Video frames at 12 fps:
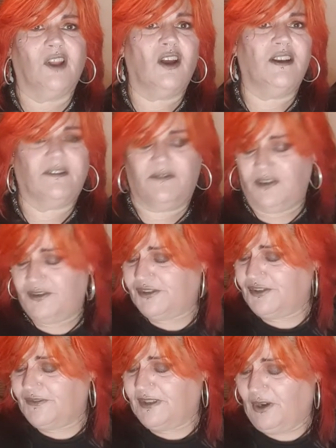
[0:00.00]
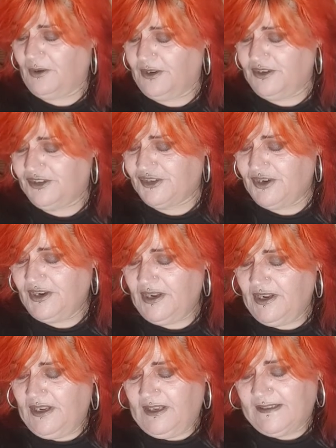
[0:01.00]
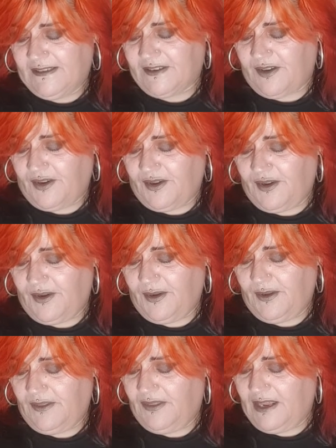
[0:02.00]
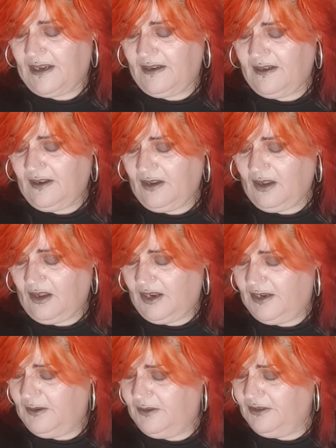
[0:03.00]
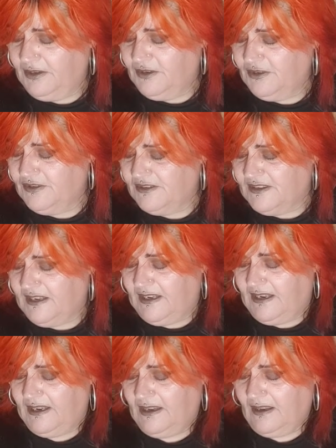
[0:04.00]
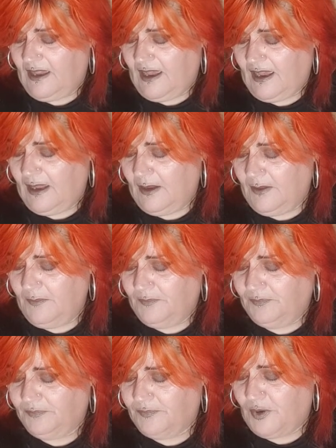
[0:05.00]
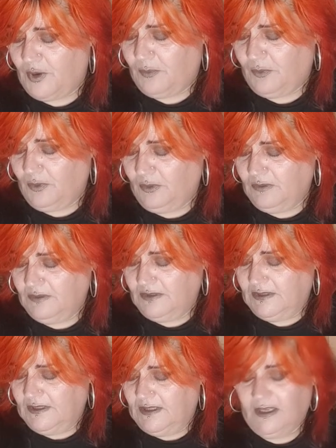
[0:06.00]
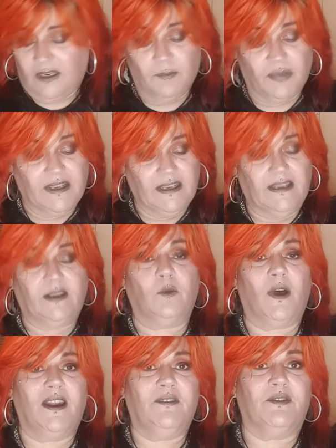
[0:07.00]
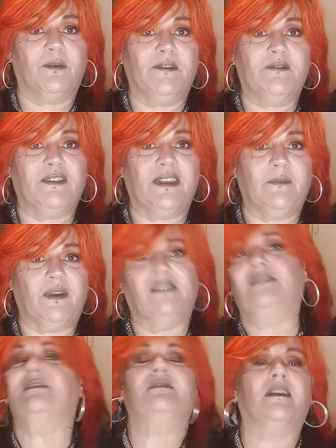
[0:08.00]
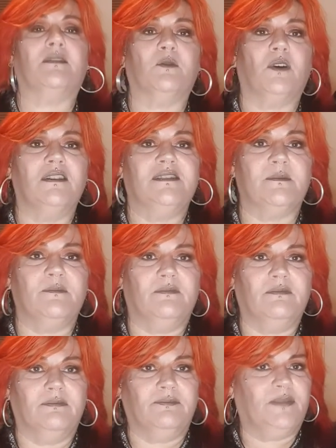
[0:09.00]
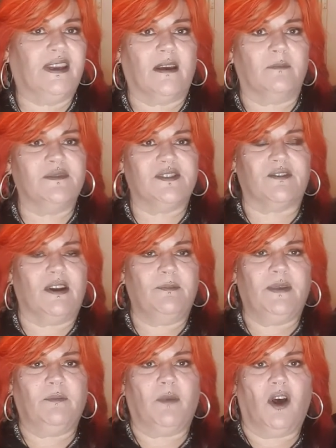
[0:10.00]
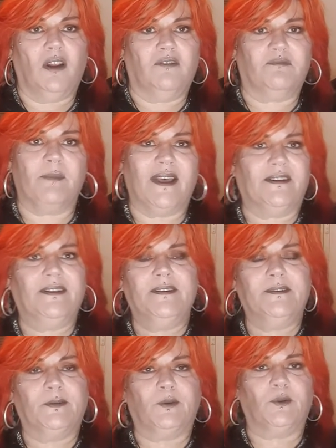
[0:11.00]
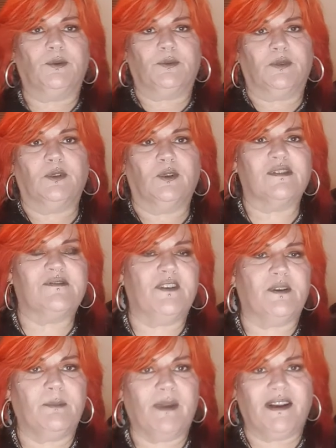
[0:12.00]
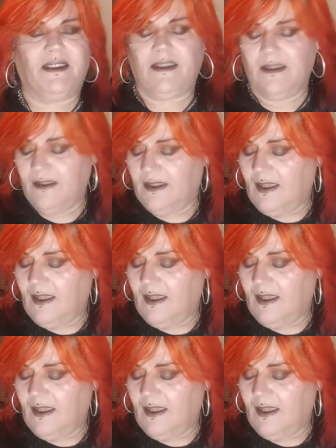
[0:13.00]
lighter version of the orange. So then I used the purple completely away from everything, because otherwise it becomes a great big pile of mud, or looks very muddy.